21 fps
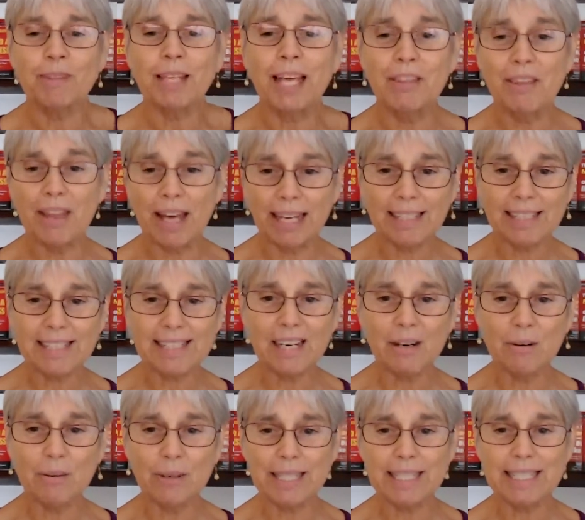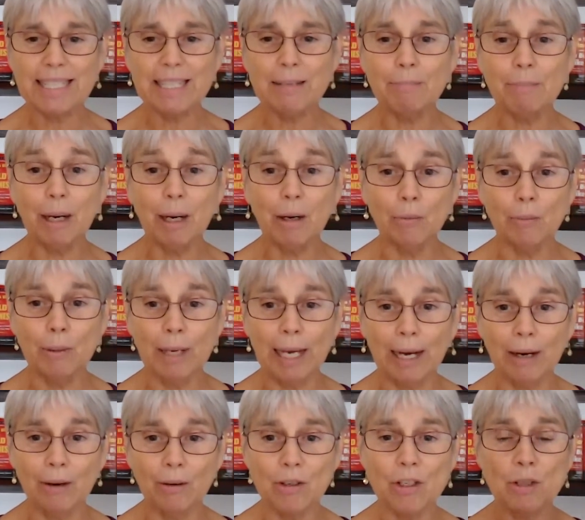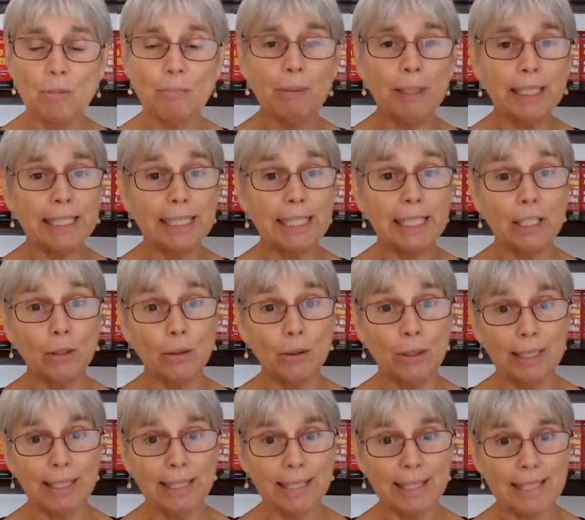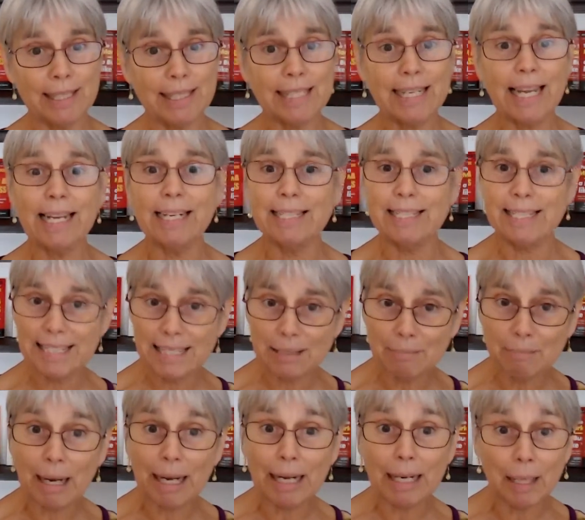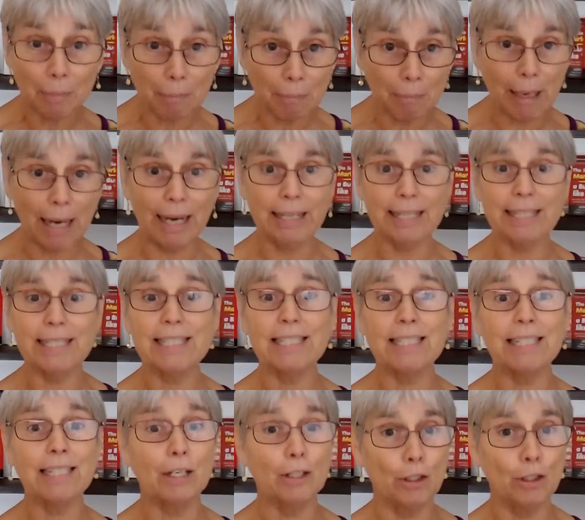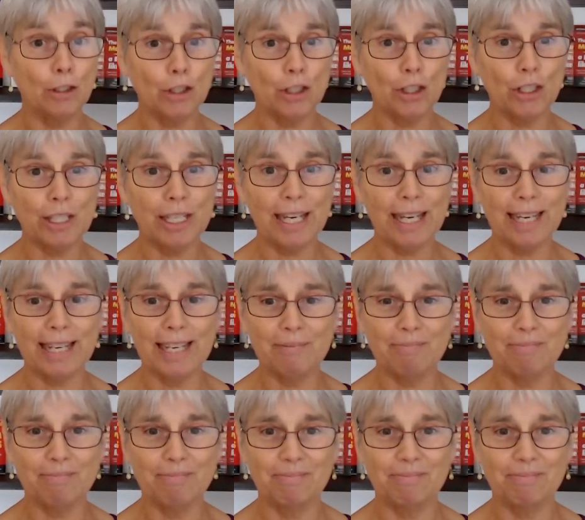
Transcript: That's our tip around building your list and email marketing today.